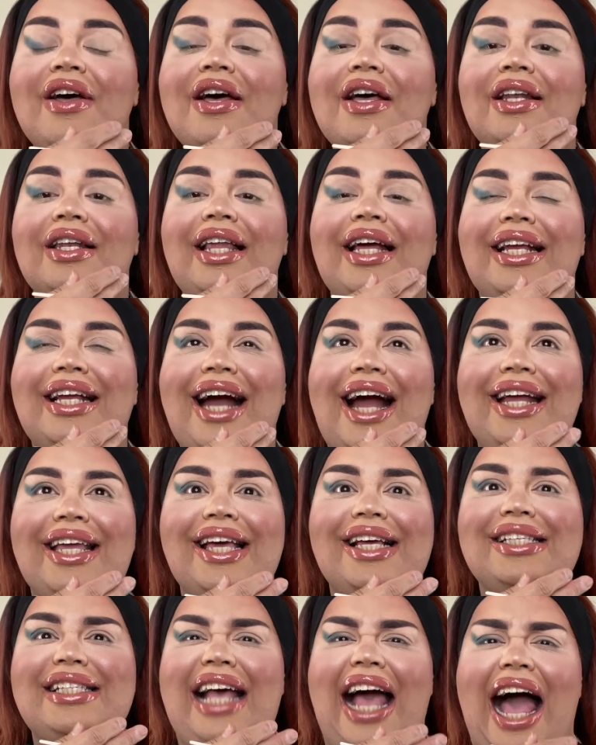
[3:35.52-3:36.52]
like, I
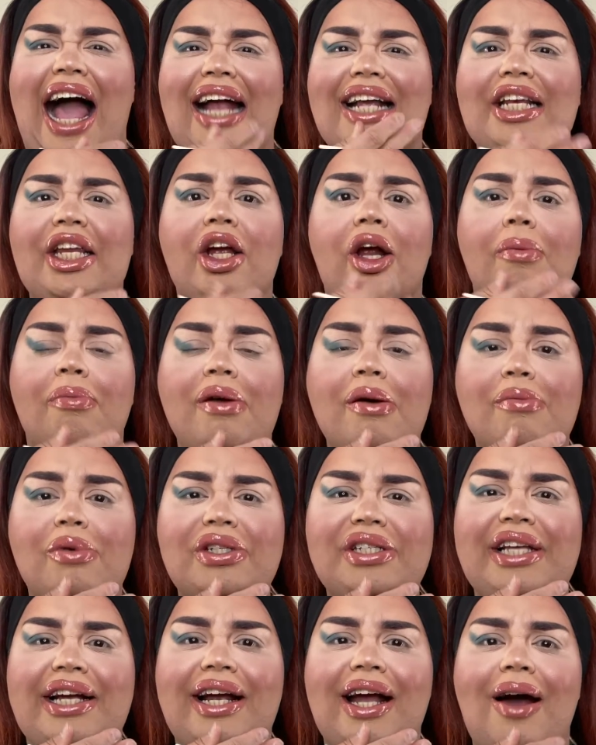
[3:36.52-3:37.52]
guess acne or
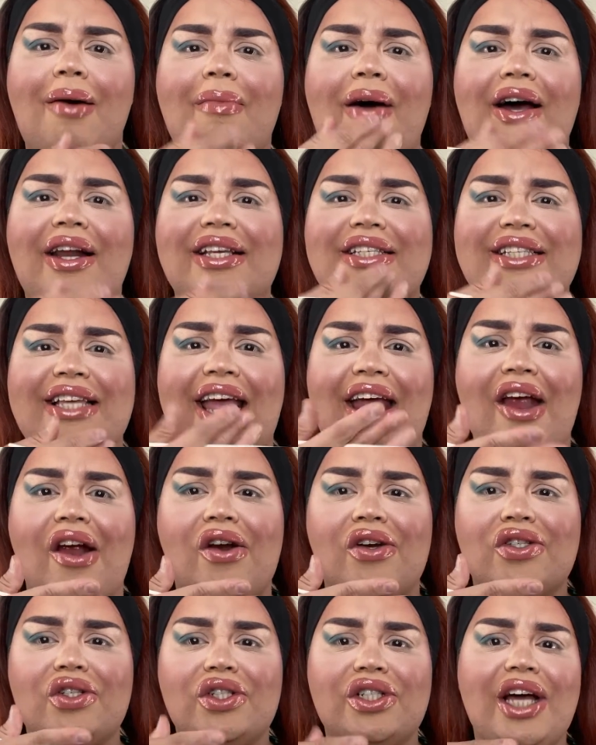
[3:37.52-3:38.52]
pimples that come out as the
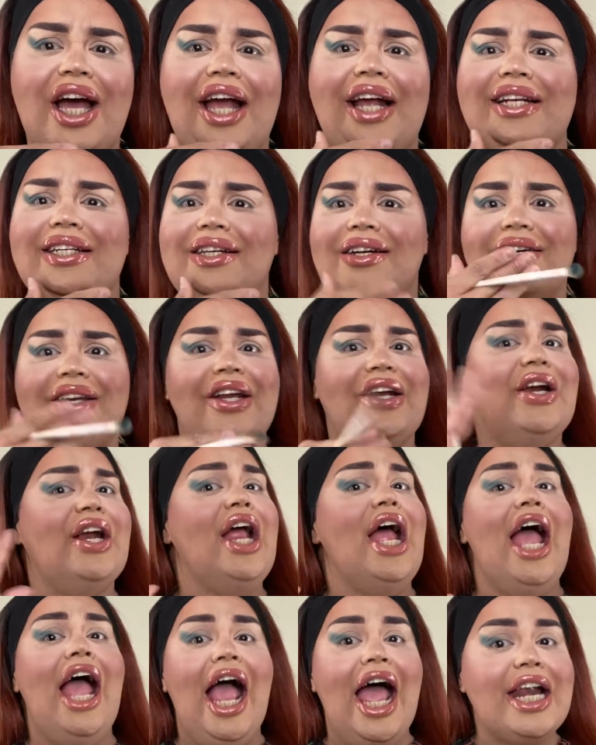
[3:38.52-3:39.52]
hairs are dying down here.
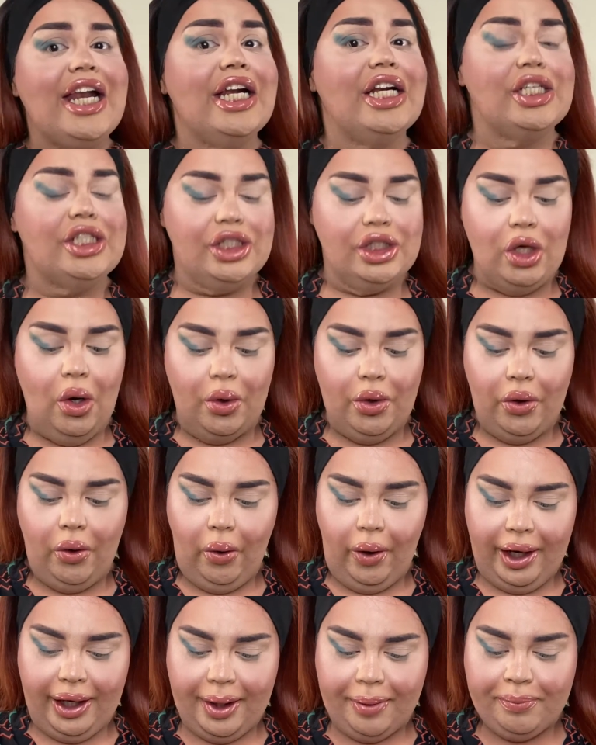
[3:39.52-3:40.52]
And it is so
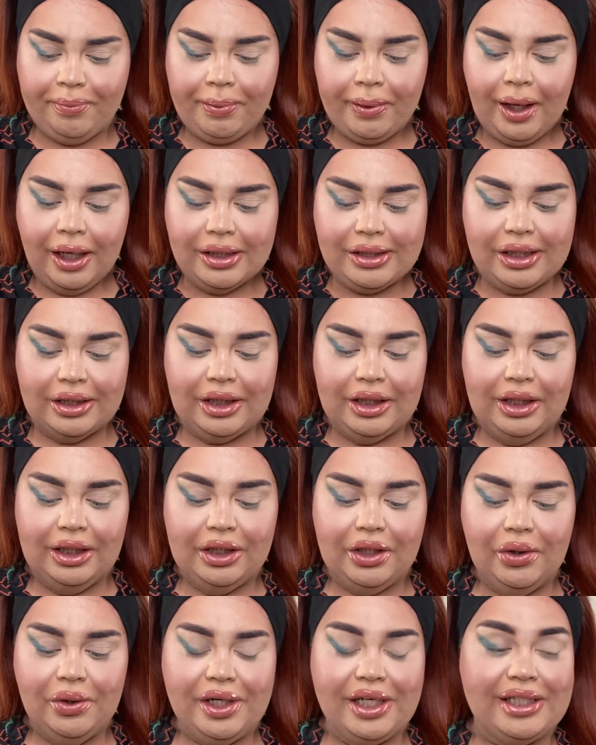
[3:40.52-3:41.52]
annoying. So the
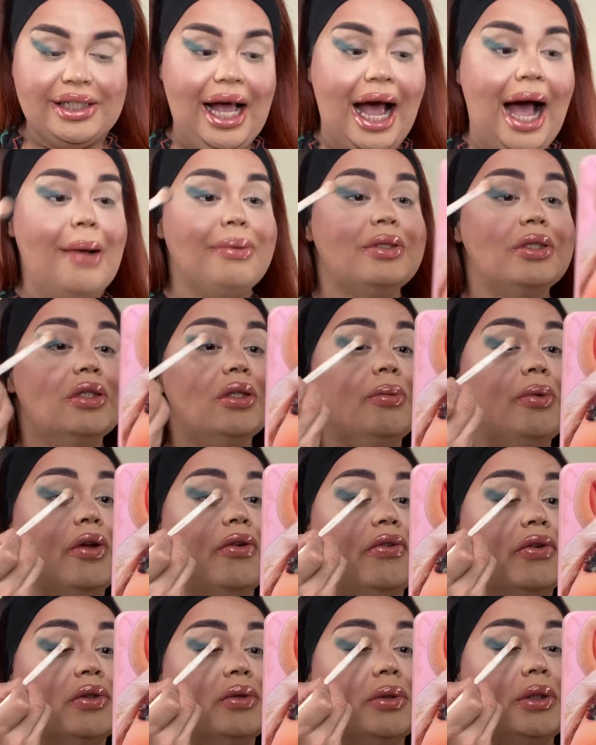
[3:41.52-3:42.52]
Lagoon is absolutely
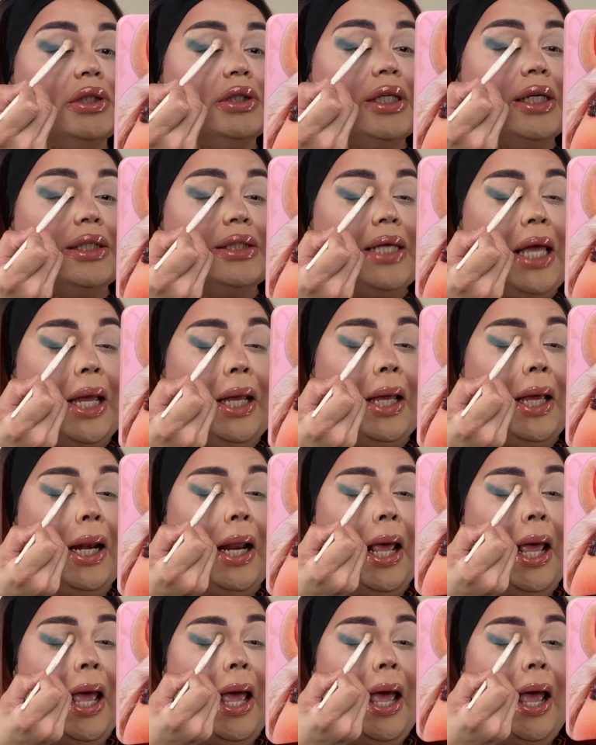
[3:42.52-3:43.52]
beautiful. So we're just going to take
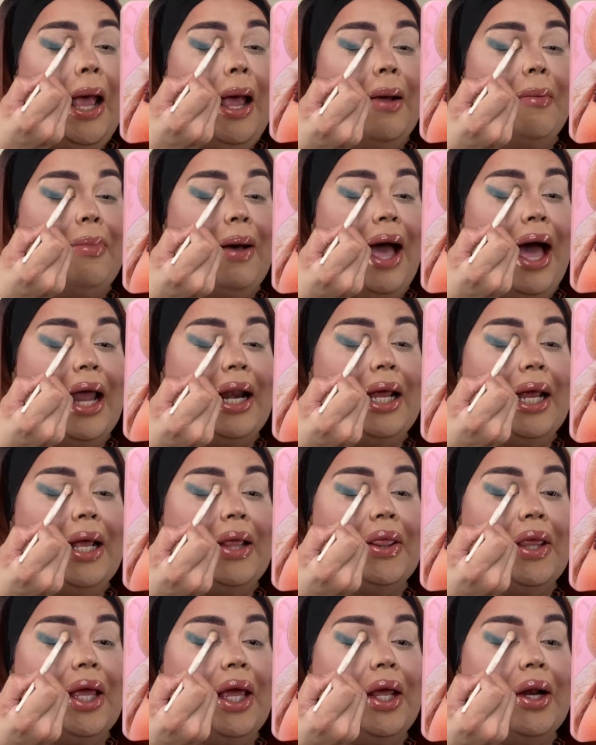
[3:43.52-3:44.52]
it and pat it
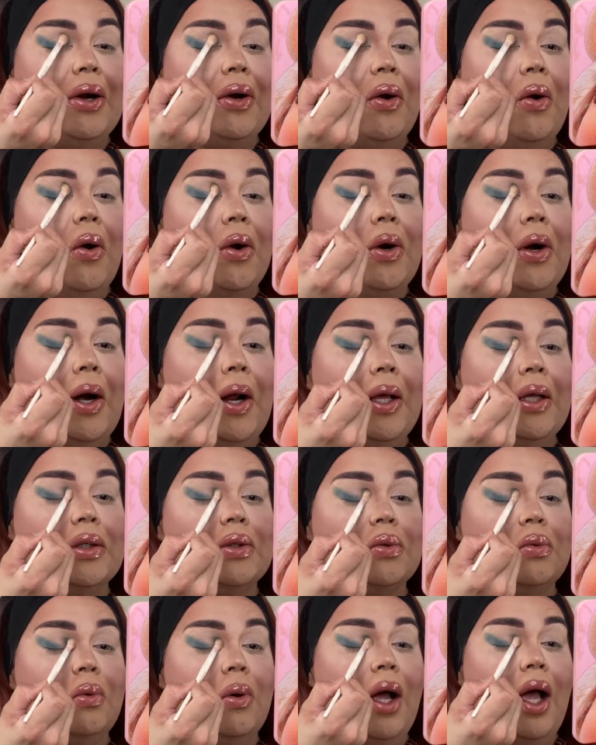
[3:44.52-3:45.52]
in the inner corner as
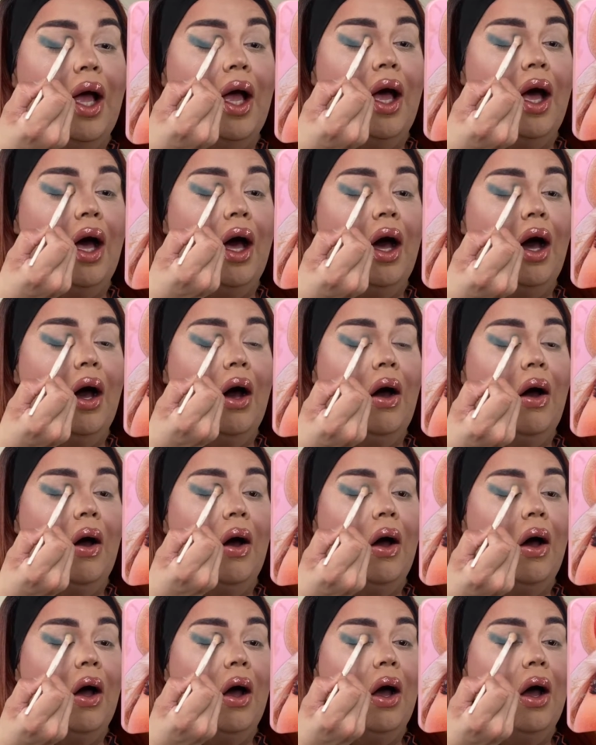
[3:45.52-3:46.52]
well.
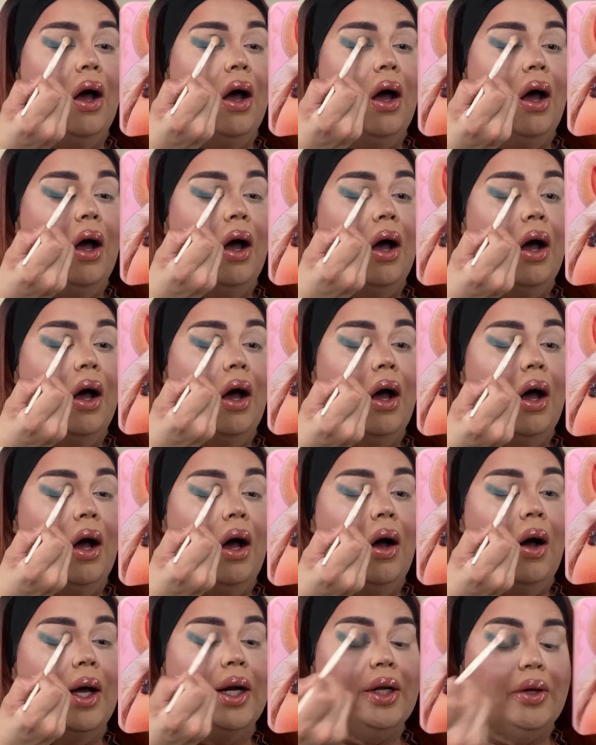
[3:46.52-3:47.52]

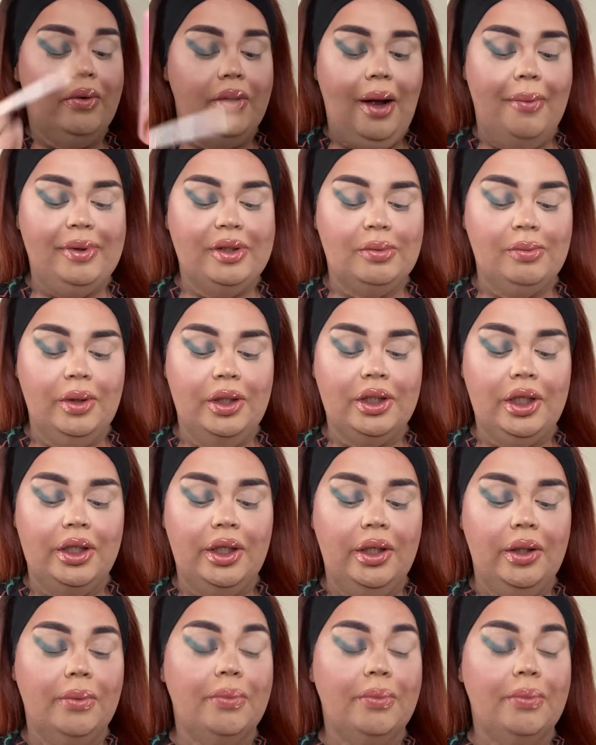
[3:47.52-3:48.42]
Oh, I didn't grab as much, I think.